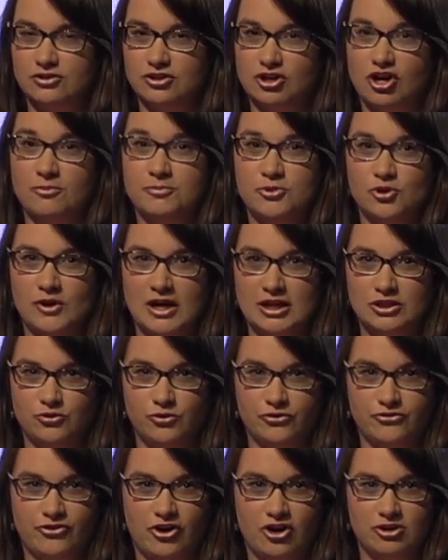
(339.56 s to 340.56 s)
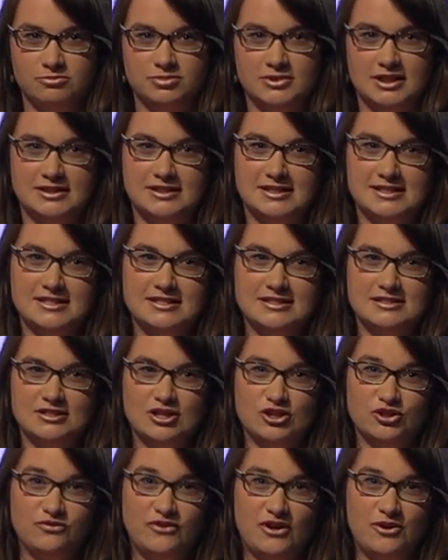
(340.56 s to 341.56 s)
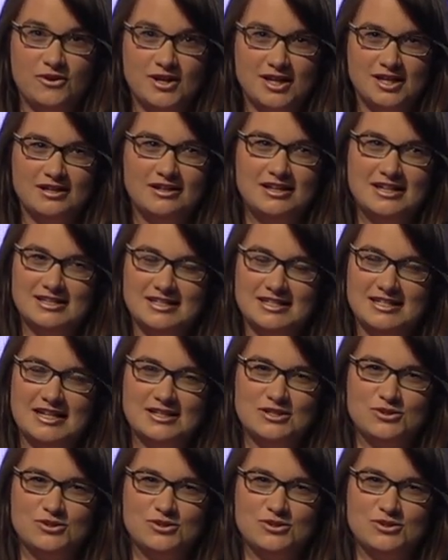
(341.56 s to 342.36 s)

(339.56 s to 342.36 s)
on copyright reform that is not very easy,